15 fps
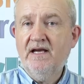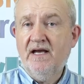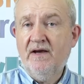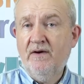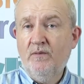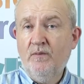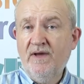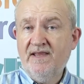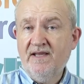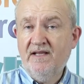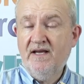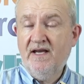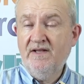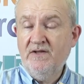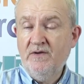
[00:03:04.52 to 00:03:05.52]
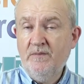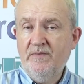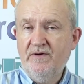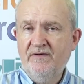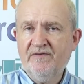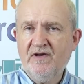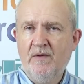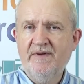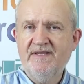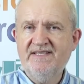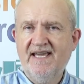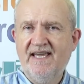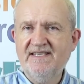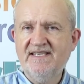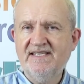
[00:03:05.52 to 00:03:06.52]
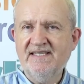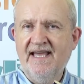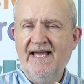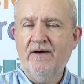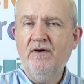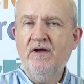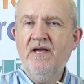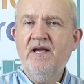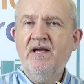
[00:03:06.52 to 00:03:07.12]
uh, with a, a number of commentators now